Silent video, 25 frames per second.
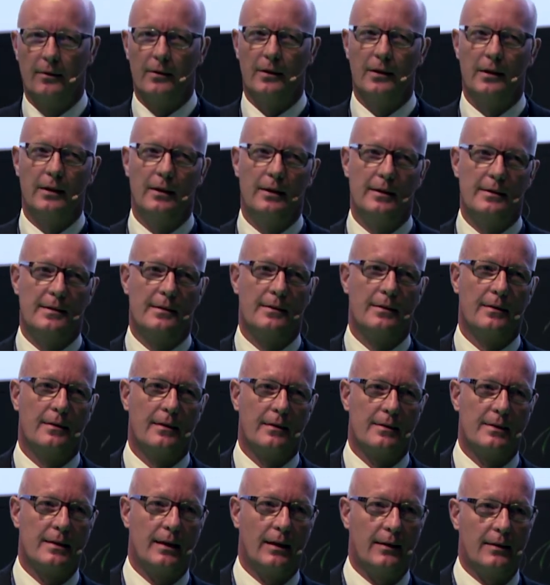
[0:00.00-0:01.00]
is the
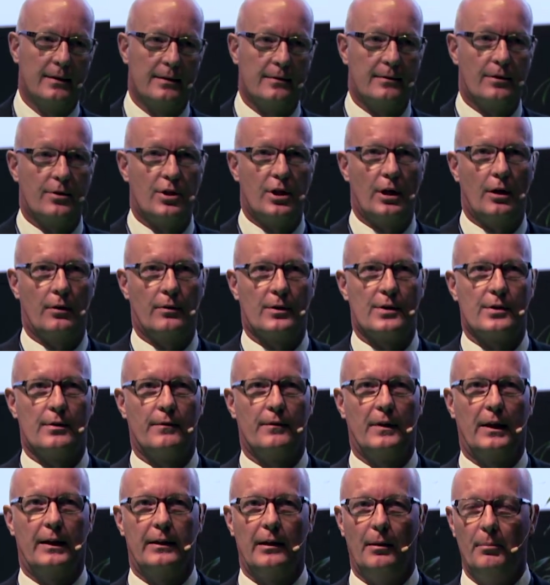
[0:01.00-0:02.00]
sellers, the shareholders of
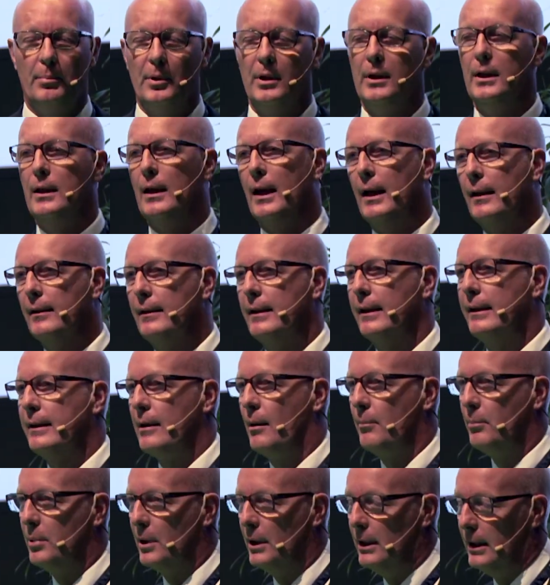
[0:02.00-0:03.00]
the company, and the
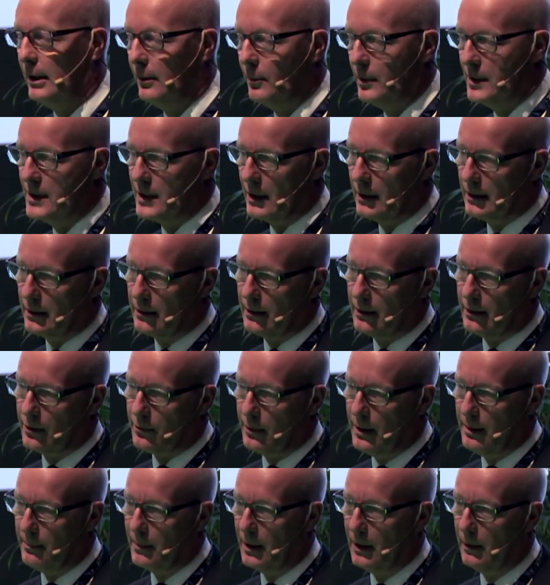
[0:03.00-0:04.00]
company. We signed an
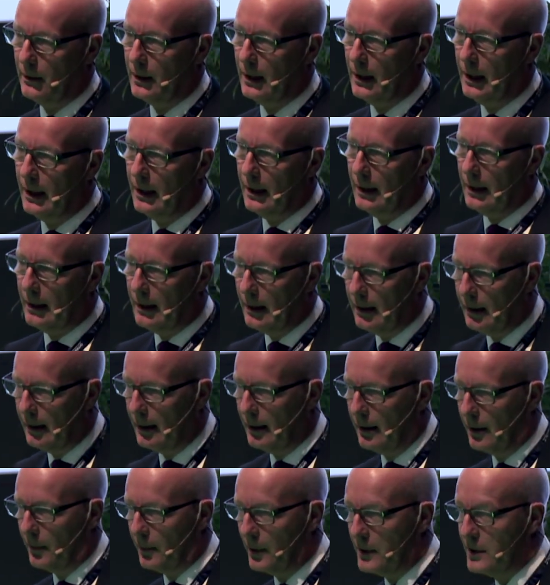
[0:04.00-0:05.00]
agreement
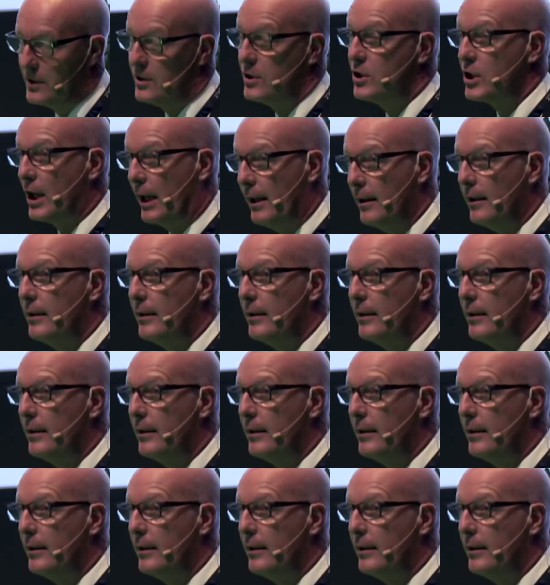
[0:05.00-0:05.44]
uh, with Cheil